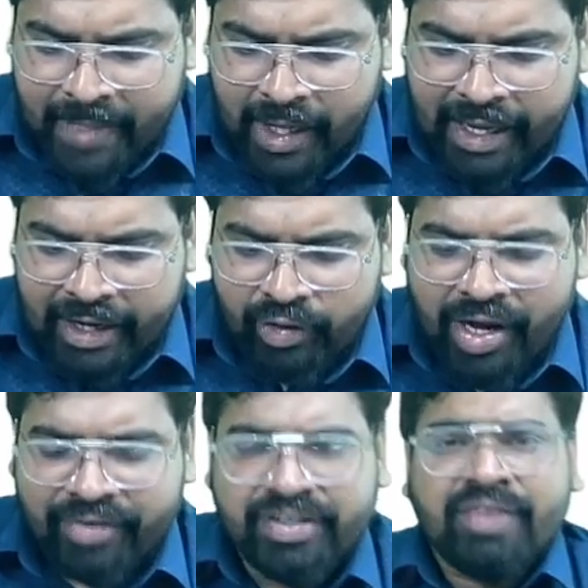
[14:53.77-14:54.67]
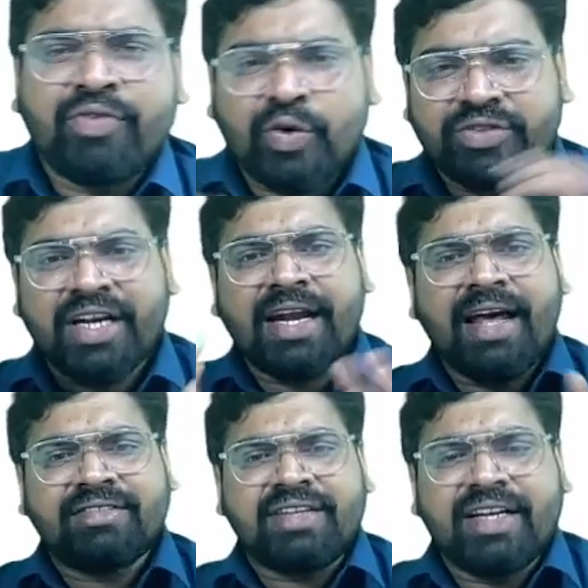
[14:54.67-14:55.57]
Okay, you have seen frosted
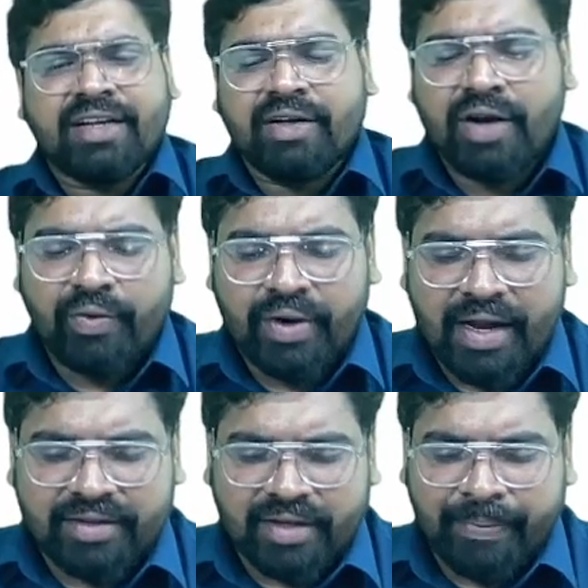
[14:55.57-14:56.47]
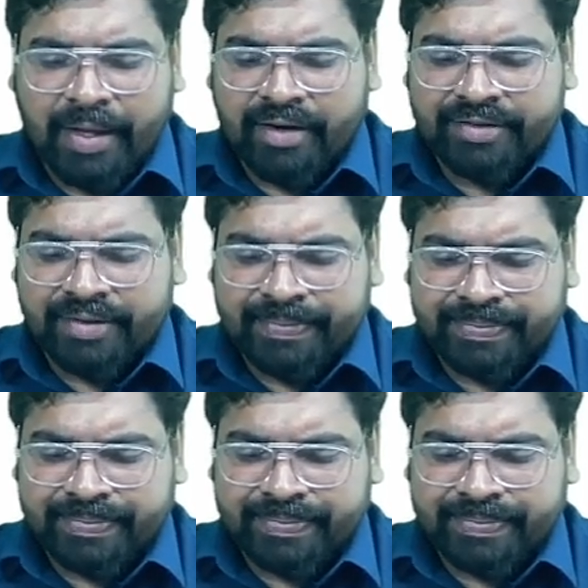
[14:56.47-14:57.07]
glass, right? Ground glass appearance,